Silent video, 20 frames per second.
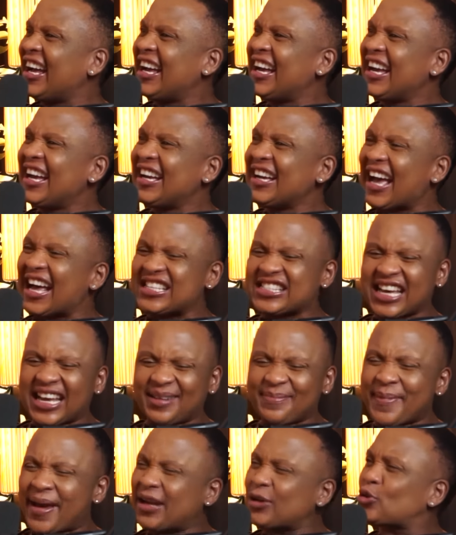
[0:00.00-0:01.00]
I said,
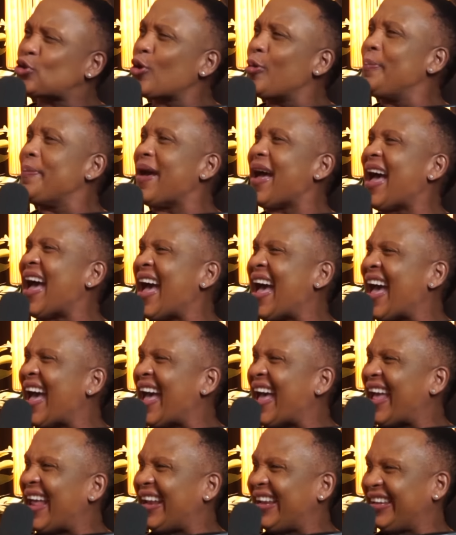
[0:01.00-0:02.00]
man to
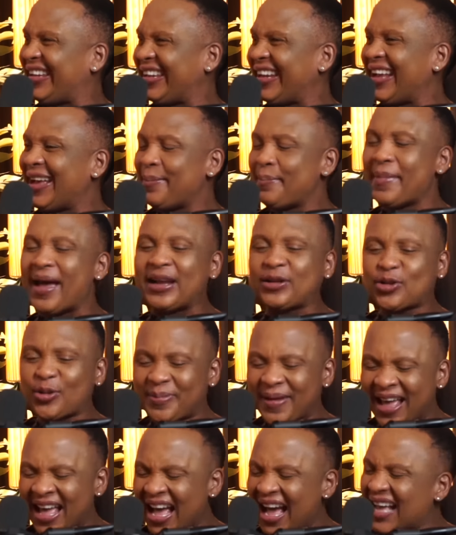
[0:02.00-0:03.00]
man.
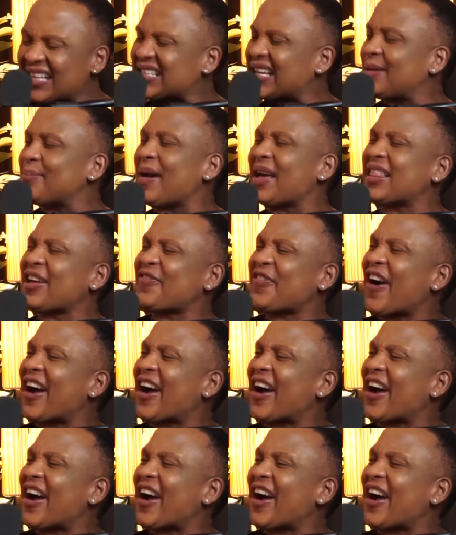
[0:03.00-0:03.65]
I said, motherfucker.